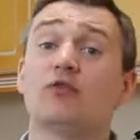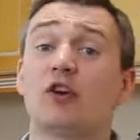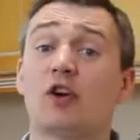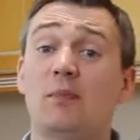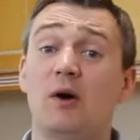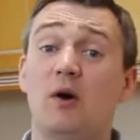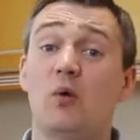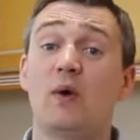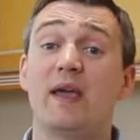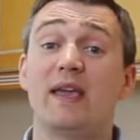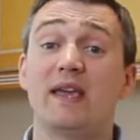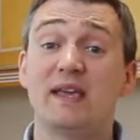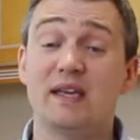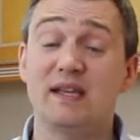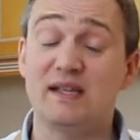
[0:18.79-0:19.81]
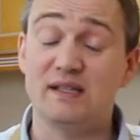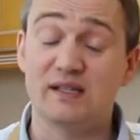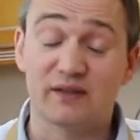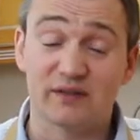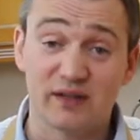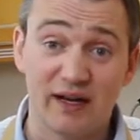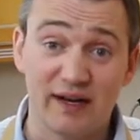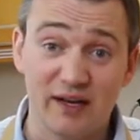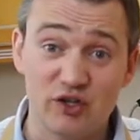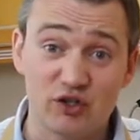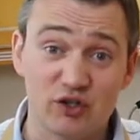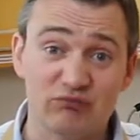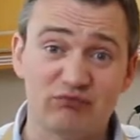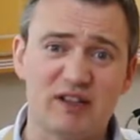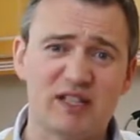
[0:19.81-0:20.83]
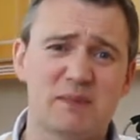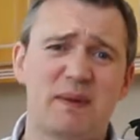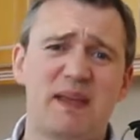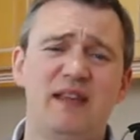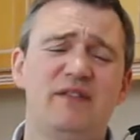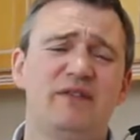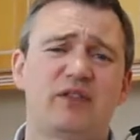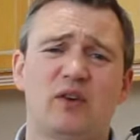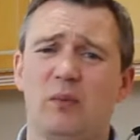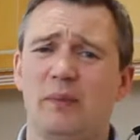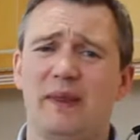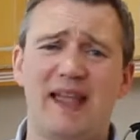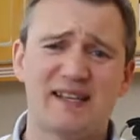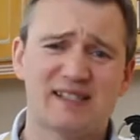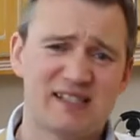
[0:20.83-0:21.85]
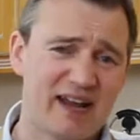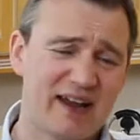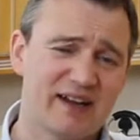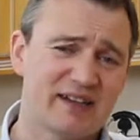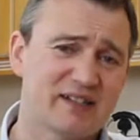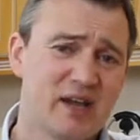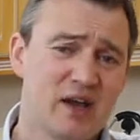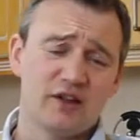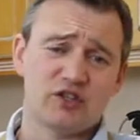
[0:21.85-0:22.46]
Guacamole is an ancient recipe from the Aztecs.